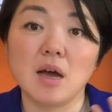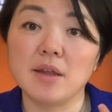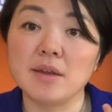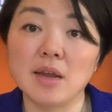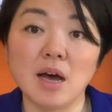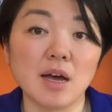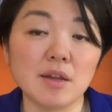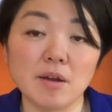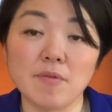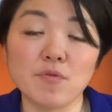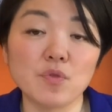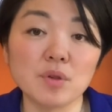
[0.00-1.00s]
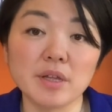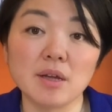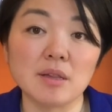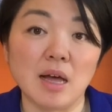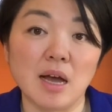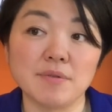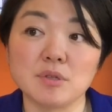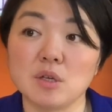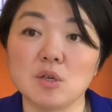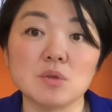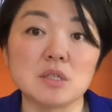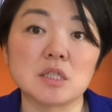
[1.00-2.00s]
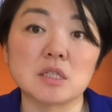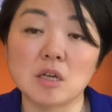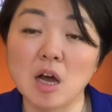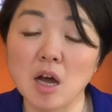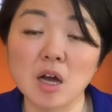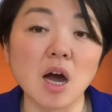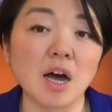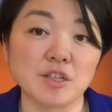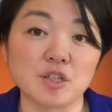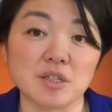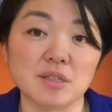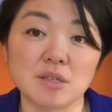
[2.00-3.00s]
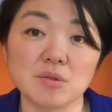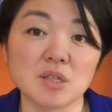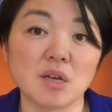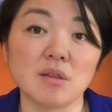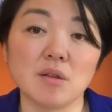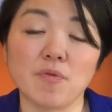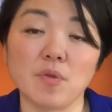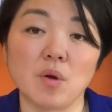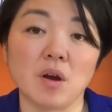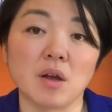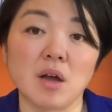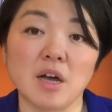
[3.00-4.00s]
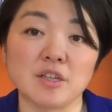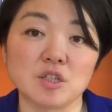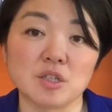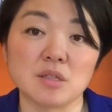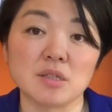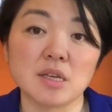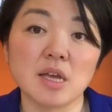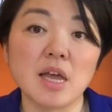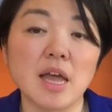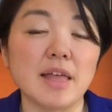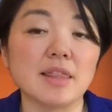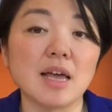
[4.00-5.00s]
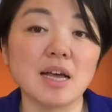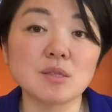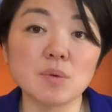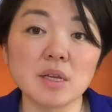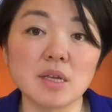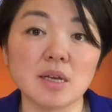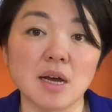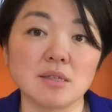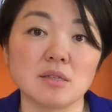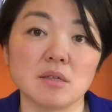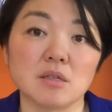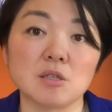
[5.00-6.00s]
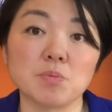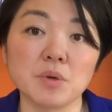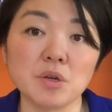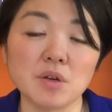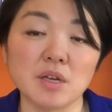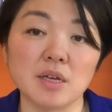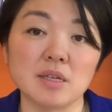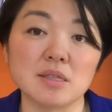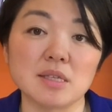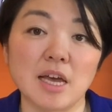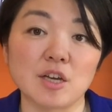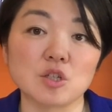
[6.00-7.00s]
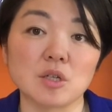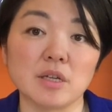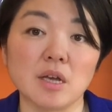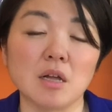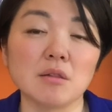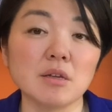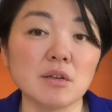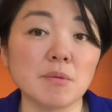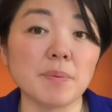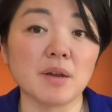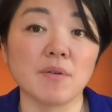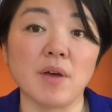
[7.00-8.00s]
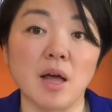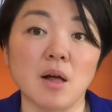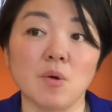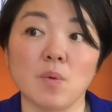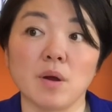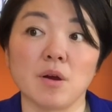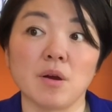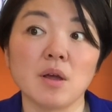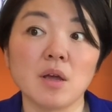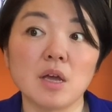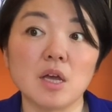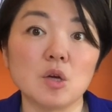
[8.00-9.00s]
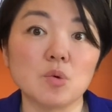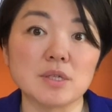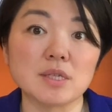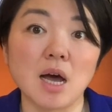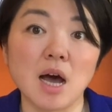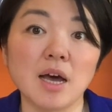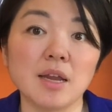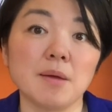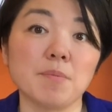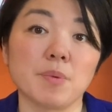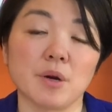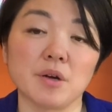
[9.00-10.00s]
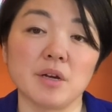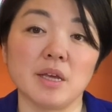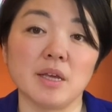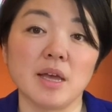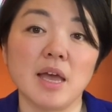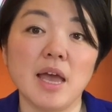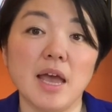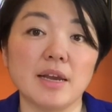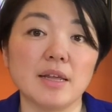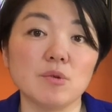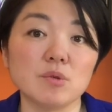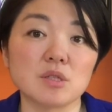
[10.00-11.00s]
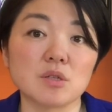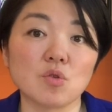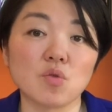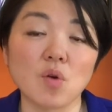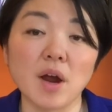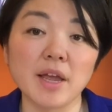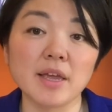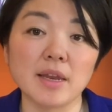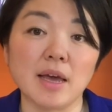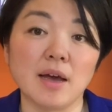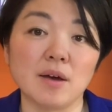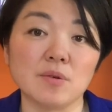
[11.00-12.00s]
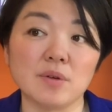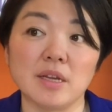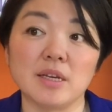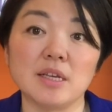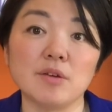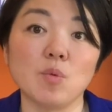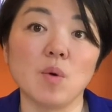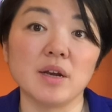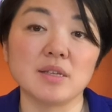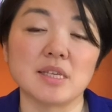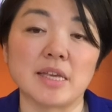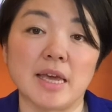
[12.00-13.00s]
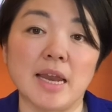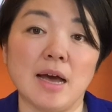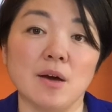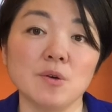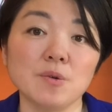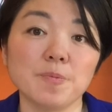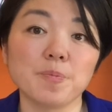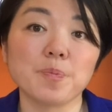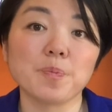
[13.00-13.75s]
not fully alive. So he was unconscious. He was on the floor unconscious. And that's when he got to experience actually a little bit of hell where it was hot and burning and he was crying out and he wanted to get out.